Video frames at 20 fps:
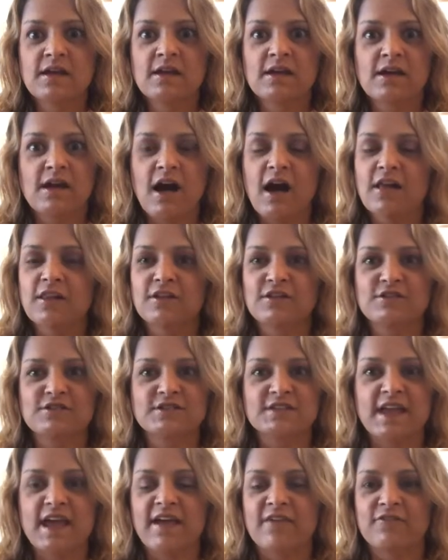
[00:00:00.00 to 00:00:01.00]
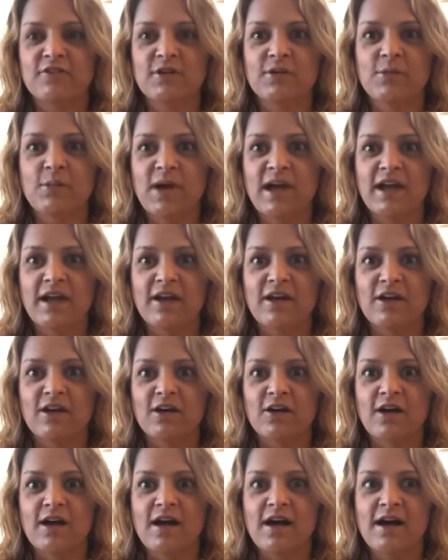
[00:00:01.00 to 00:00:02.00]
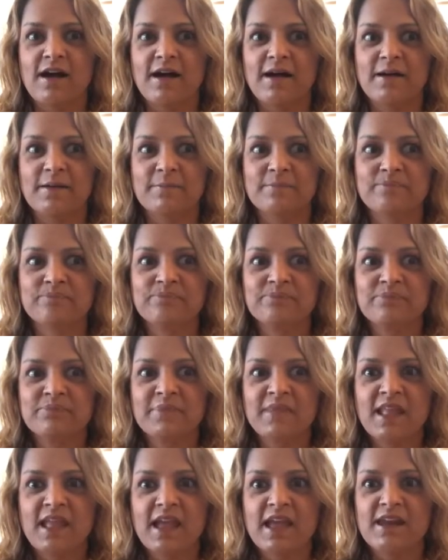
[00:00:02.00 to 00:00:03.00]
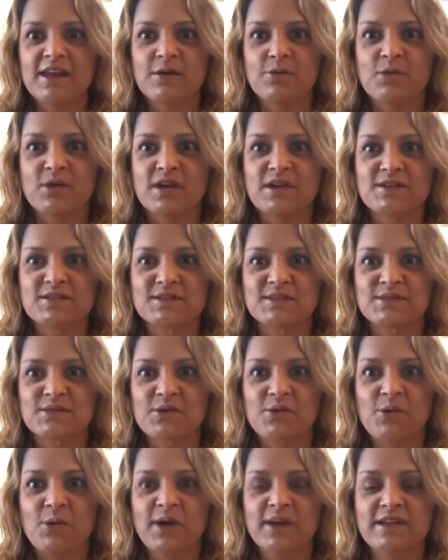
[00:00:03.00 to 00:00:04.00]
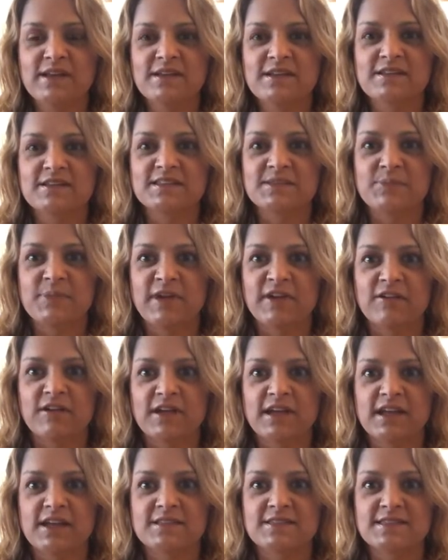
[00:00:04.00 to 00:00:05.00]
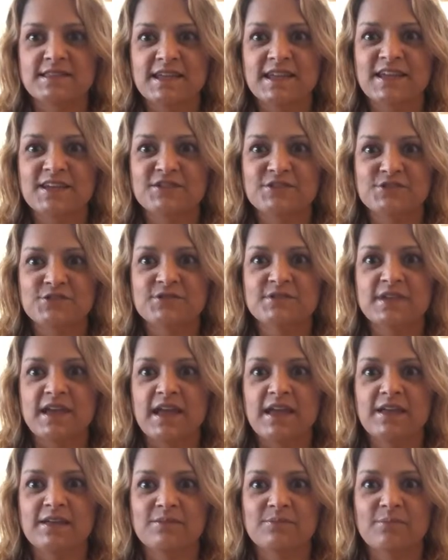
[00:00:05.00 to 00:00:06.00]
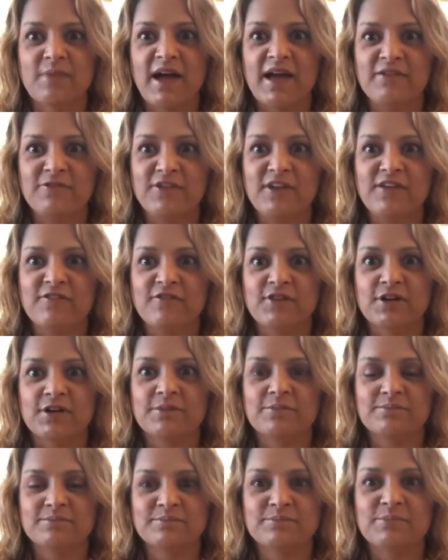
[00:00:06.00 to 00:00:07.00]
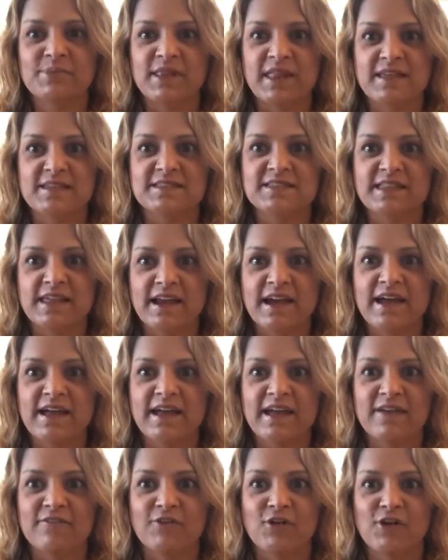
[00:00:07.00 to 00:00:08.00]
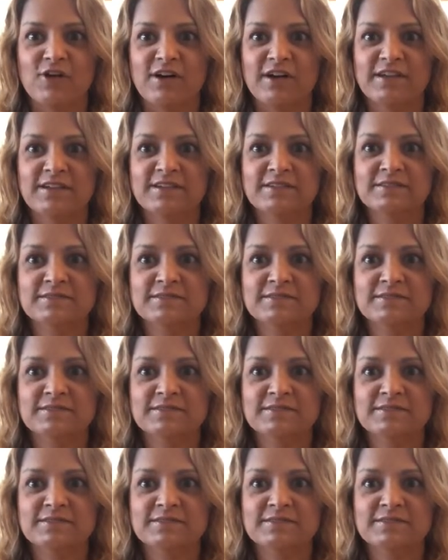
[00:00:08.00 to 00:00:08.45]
colors everywhere. And it was quite an experience, and to date, my favorite place that I have gone.